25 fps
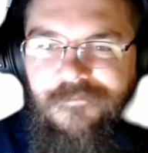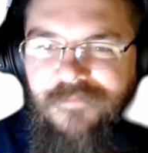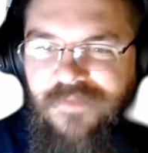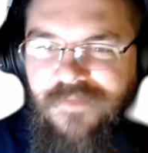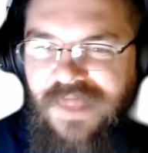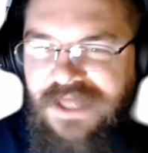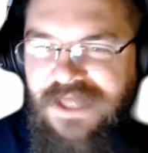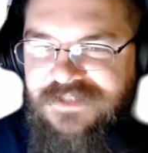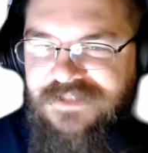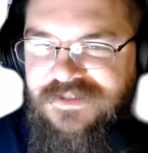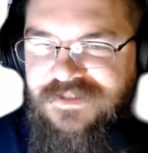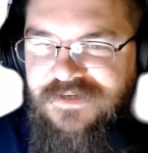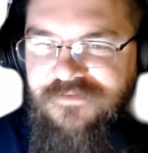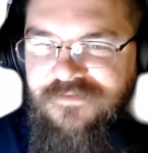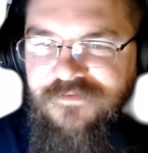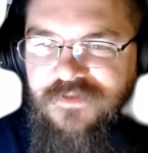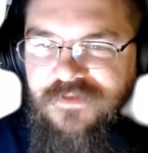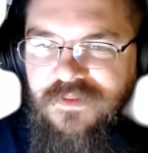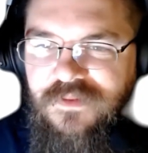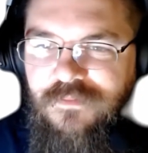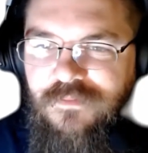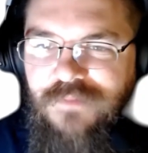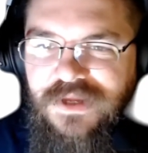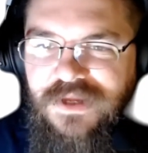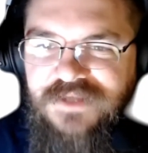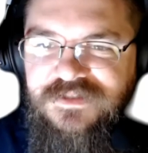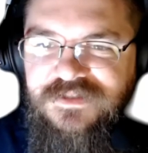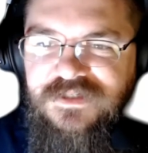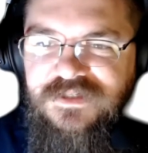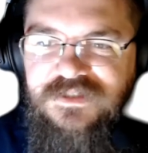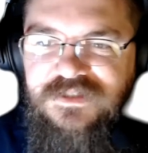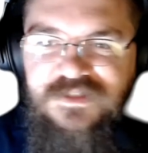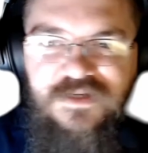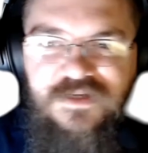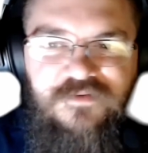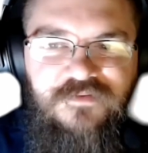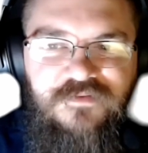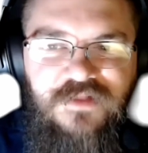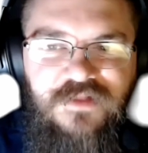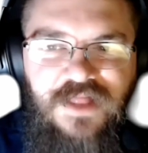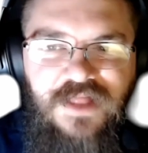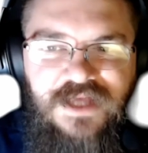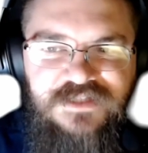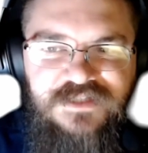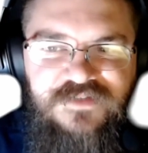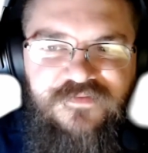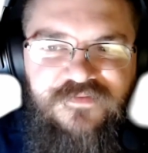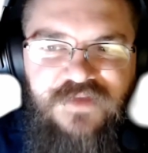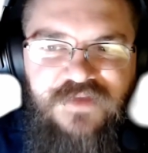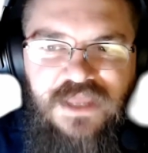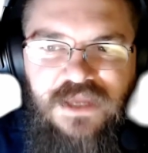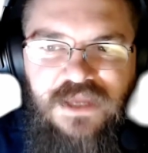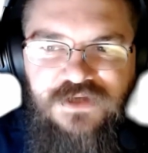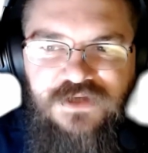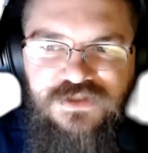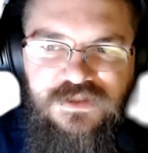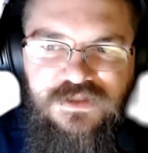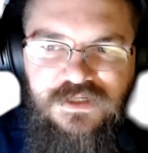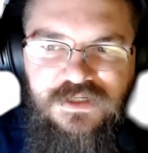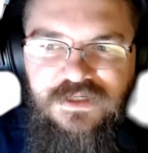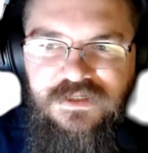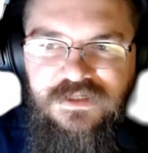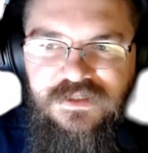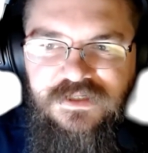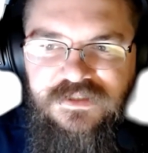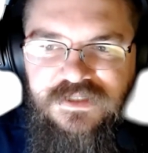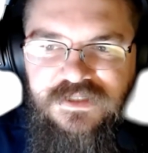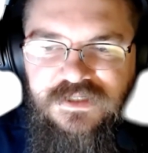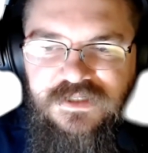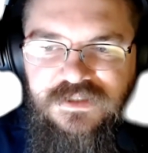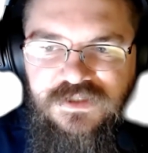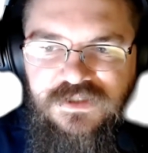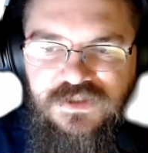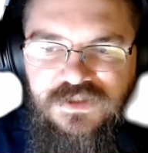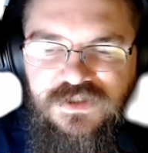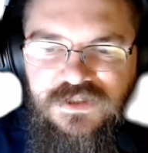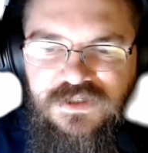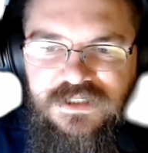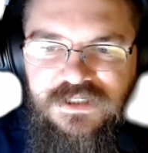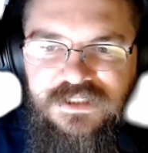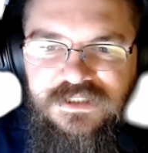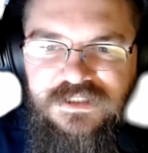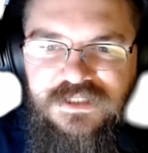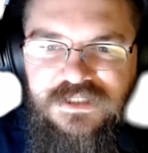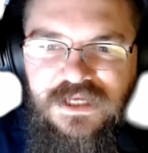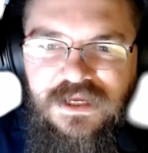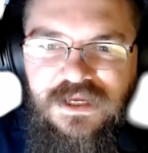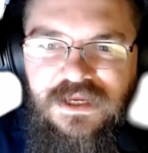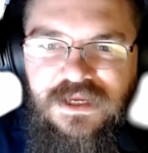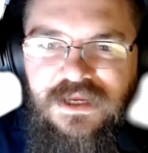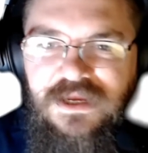And that's it for the basics of classification and decision trees.